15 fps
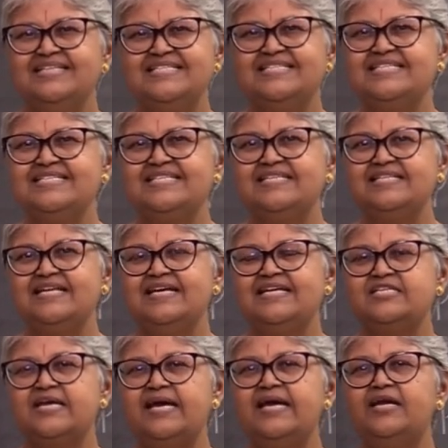isn't it?
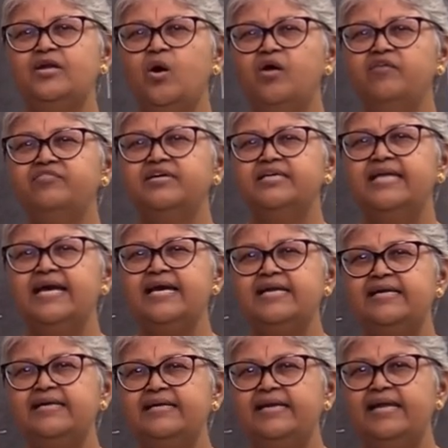They try and offer
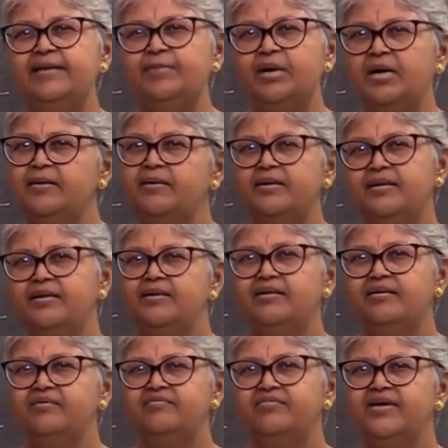their labor.
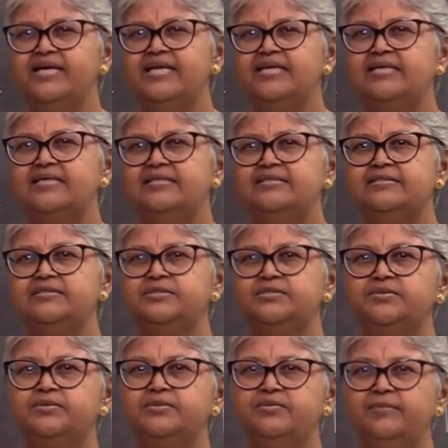Fine?
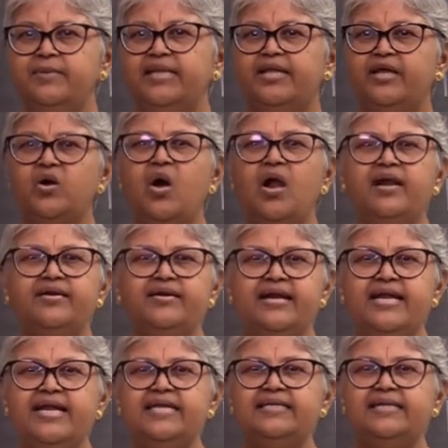So when they're all
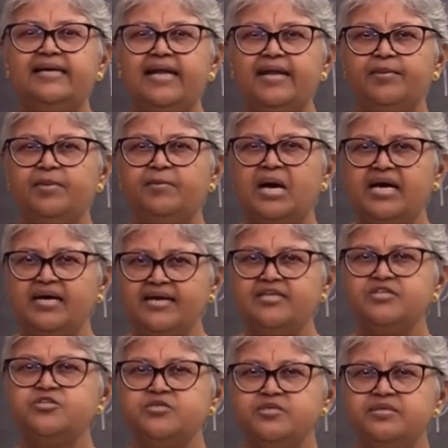ready in the labor
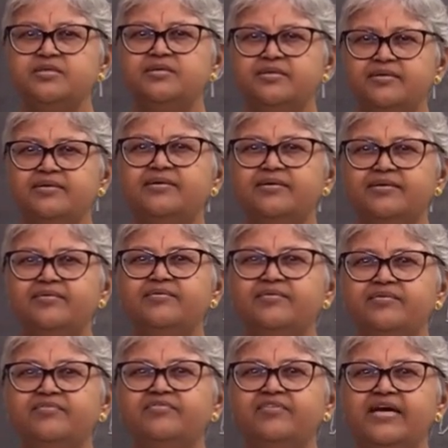market,
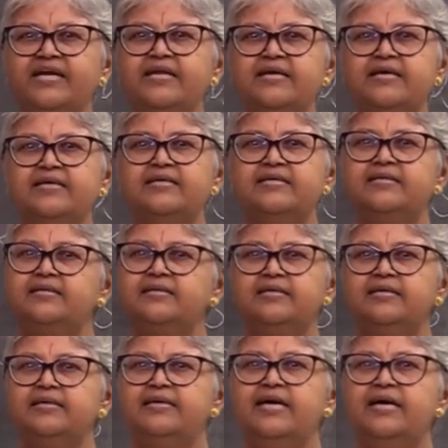fine?
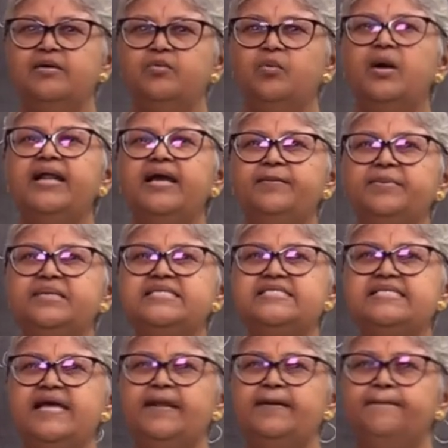Yeah, what
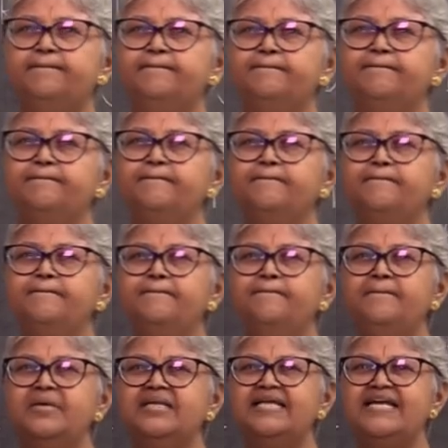happens then?
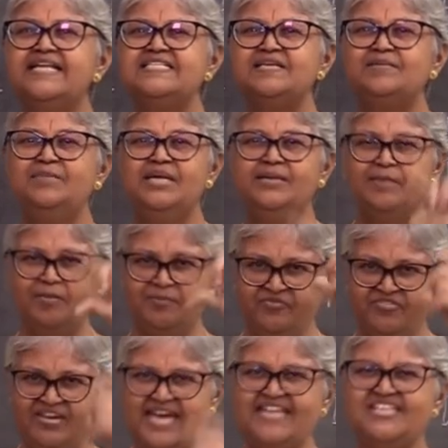There is a
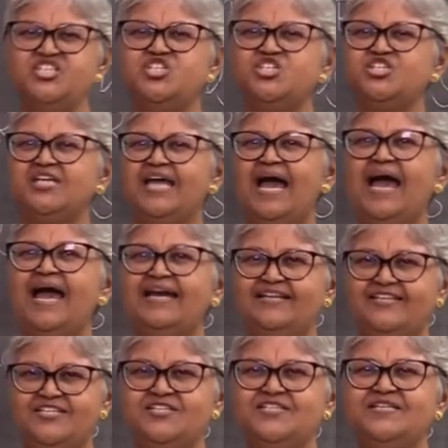minimum wage
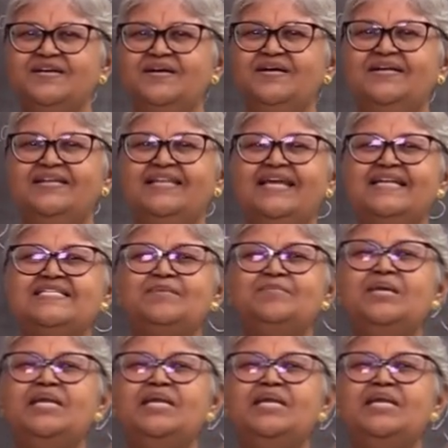act. There is a